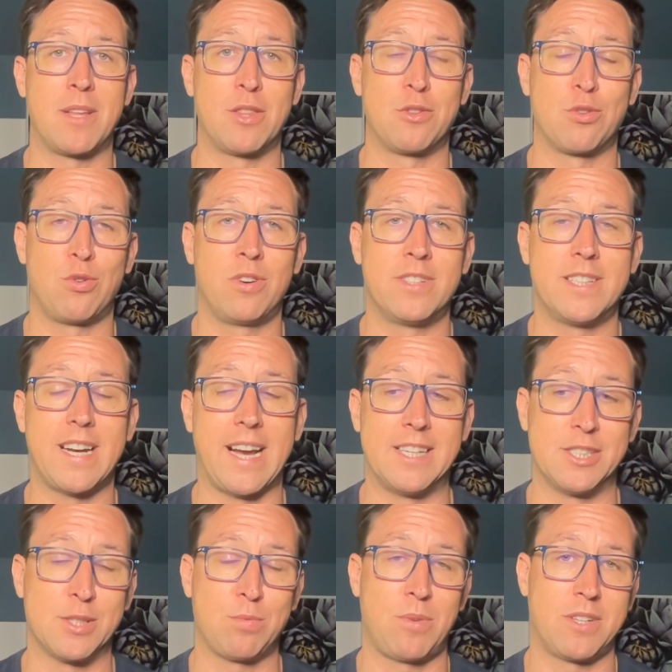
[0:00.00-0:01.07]
toilet, I
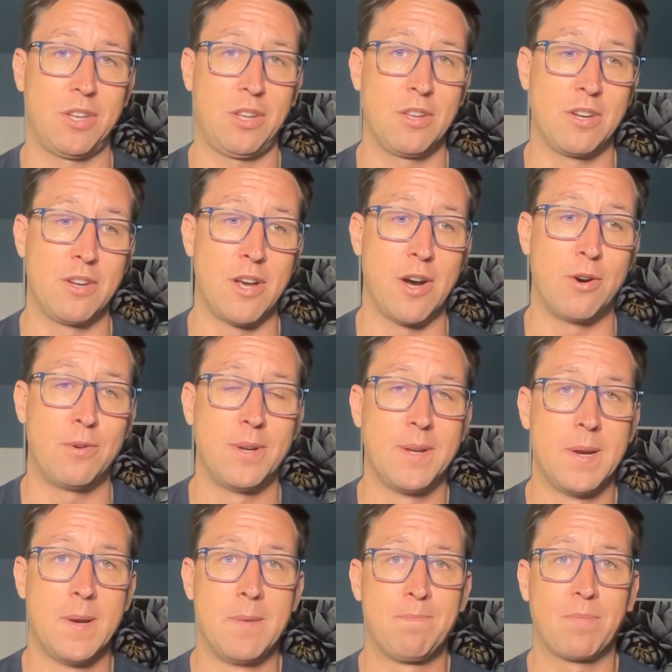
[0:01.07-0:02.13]
just want you to know,
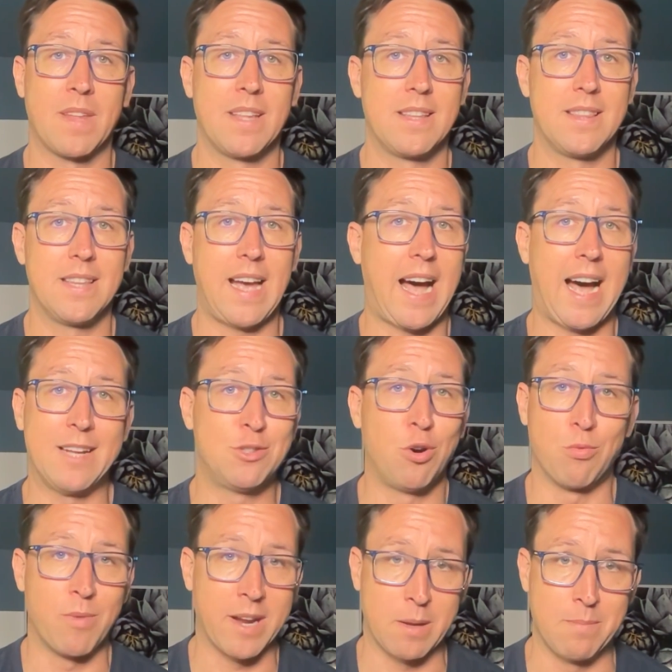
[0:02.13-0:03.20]
I don't
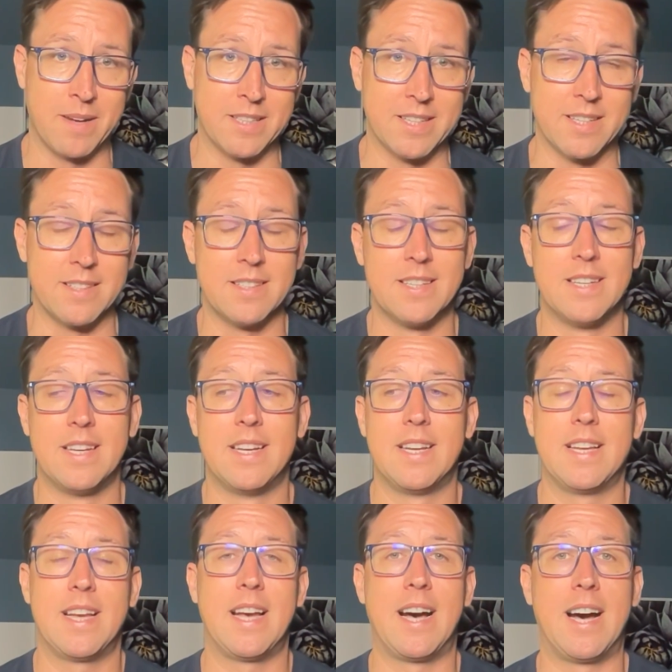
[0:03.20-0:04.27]
recommend
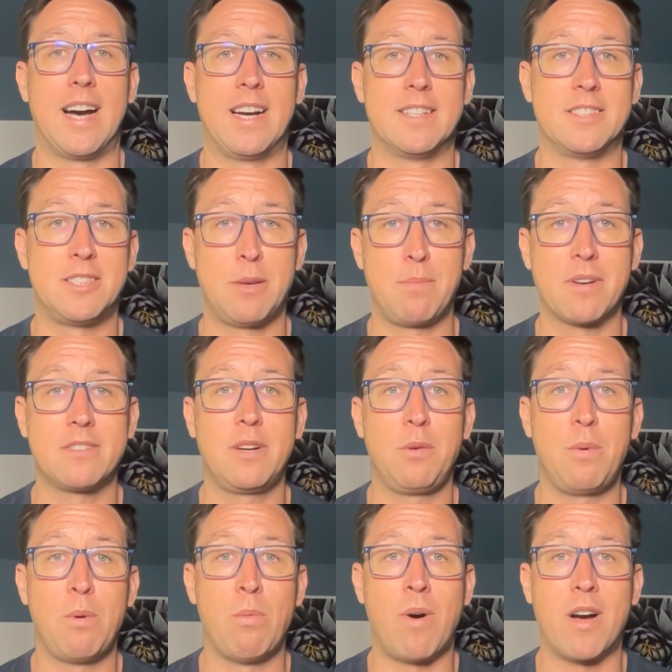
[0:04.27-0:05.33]
it. Typically,
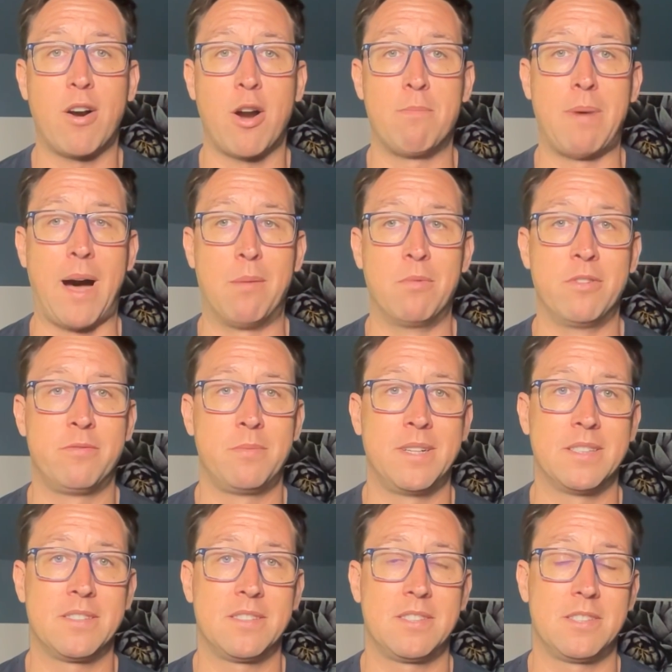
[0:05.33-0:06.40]
we want our bowel
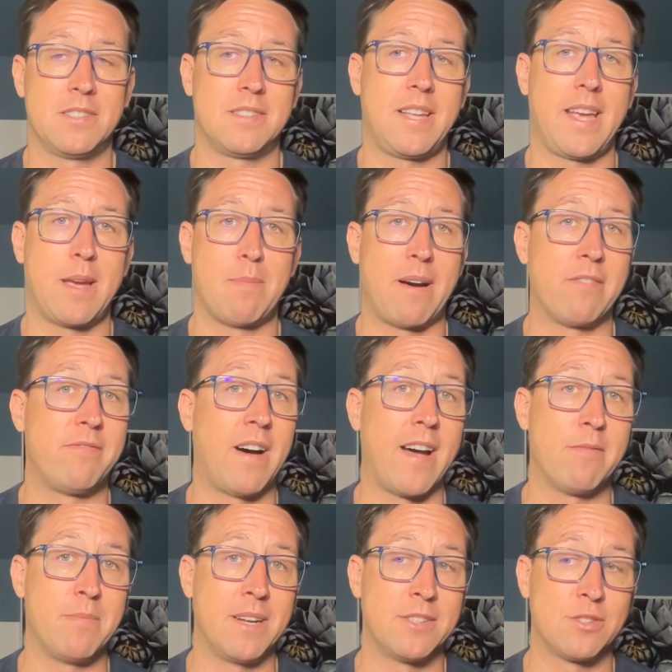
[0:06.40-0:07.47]
movements to take about 5
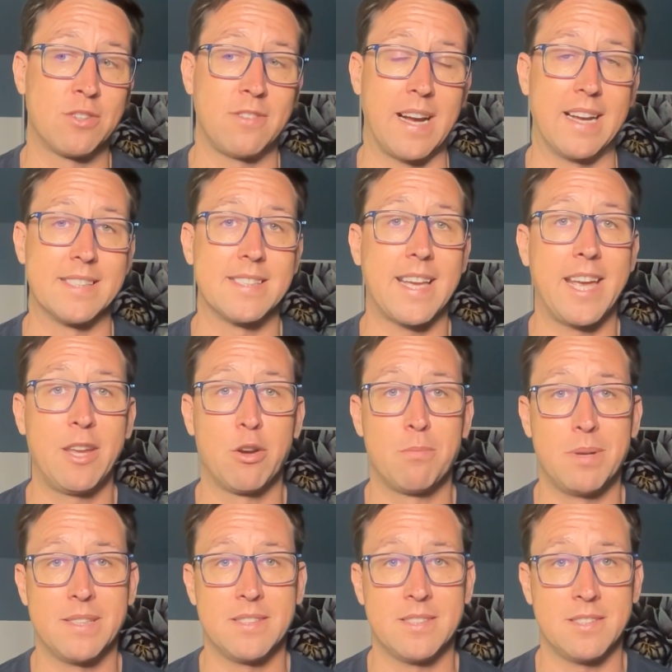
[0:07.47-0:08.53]
minutes or less, get your
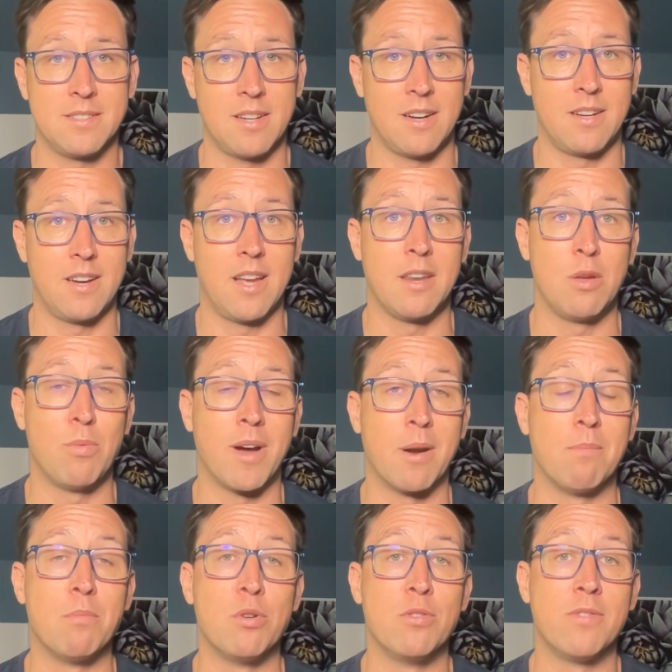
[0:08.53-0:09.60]
business done, and you want to
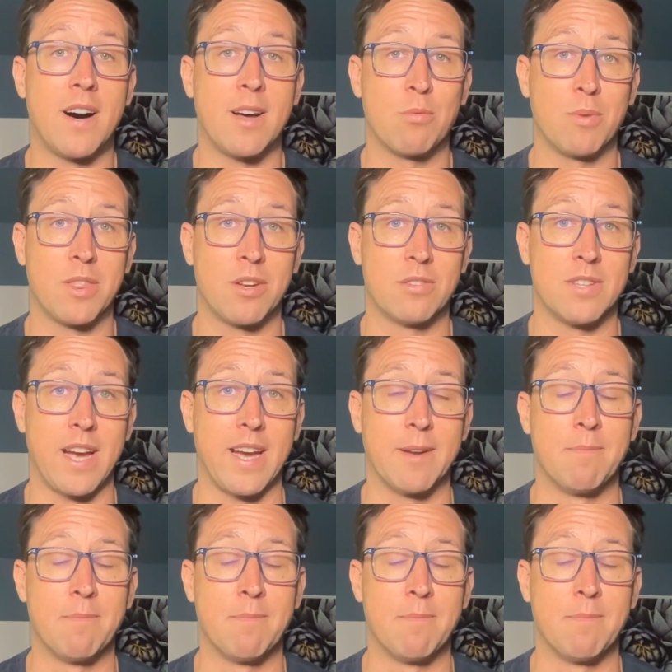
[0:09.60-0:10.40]
move on with your day.